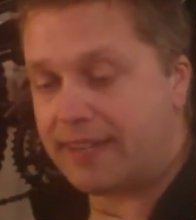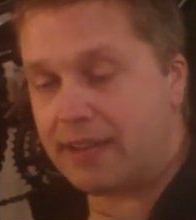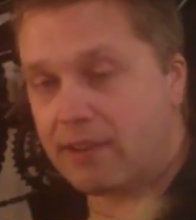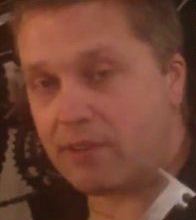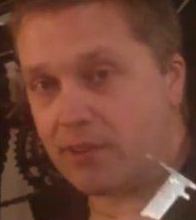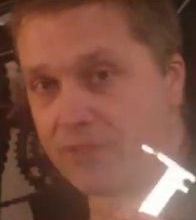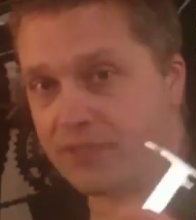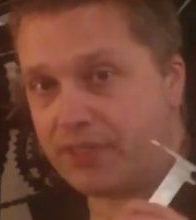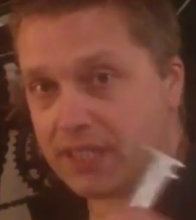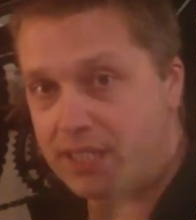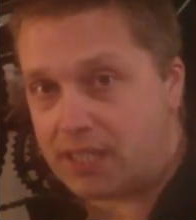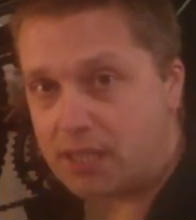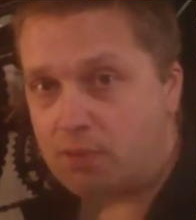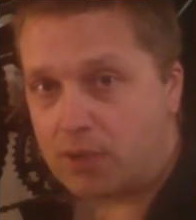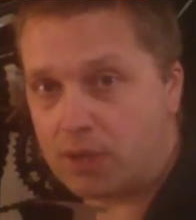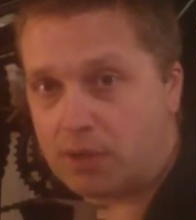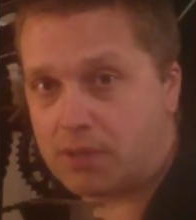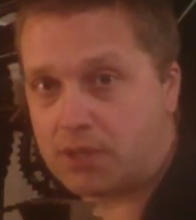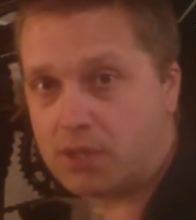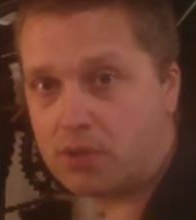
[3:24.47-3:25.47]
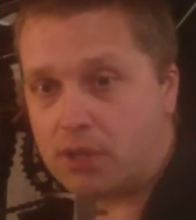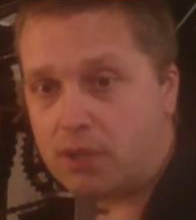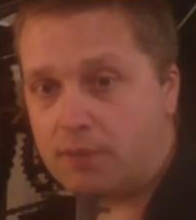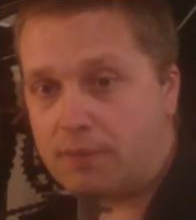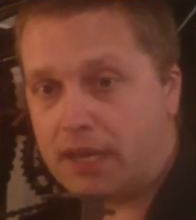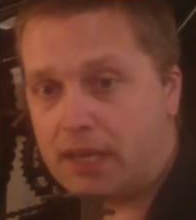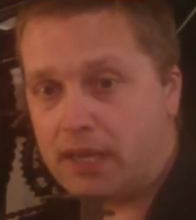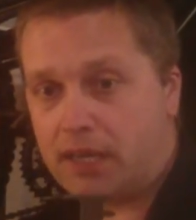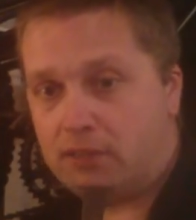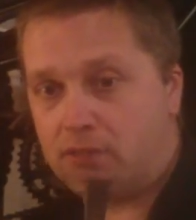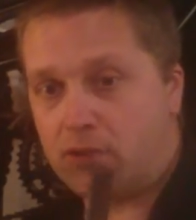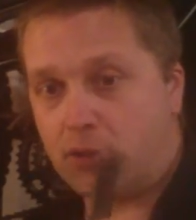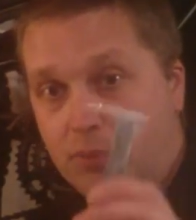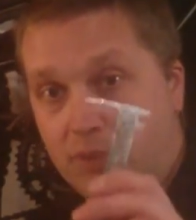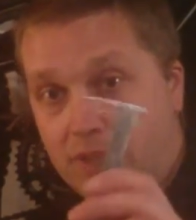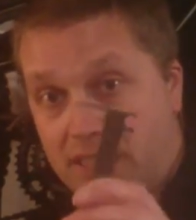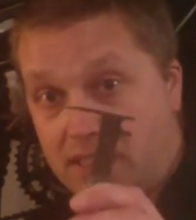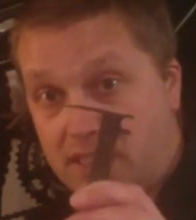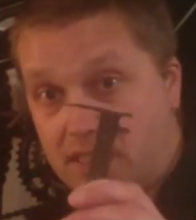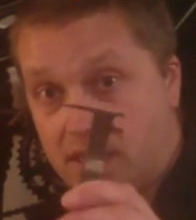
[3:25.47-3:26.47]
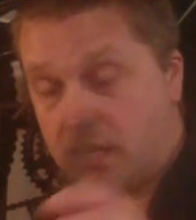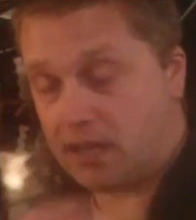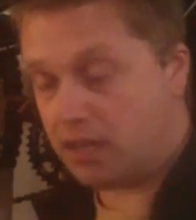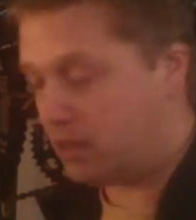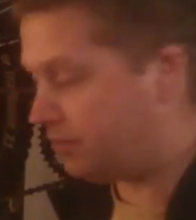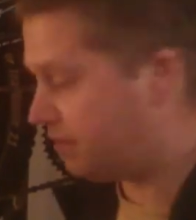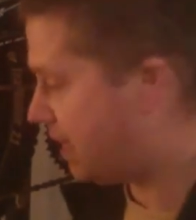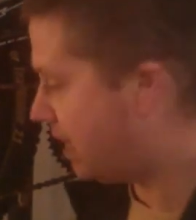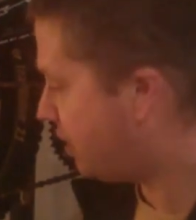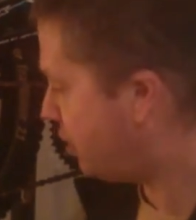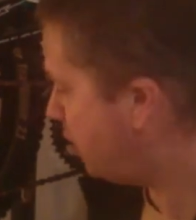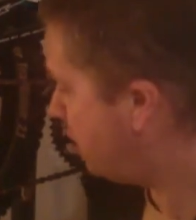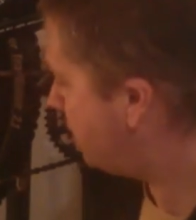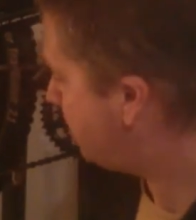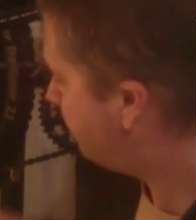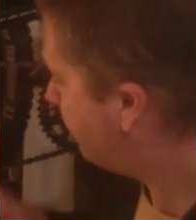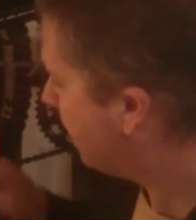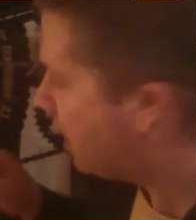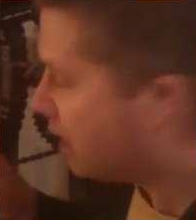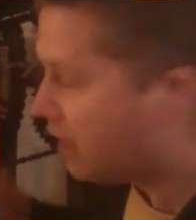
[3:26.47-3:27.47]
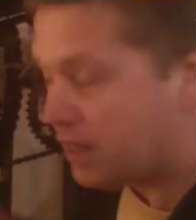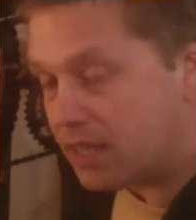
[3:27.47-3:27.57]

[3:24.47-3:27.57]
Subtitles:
Now, this is what I was talking about earlier on with these curved edges.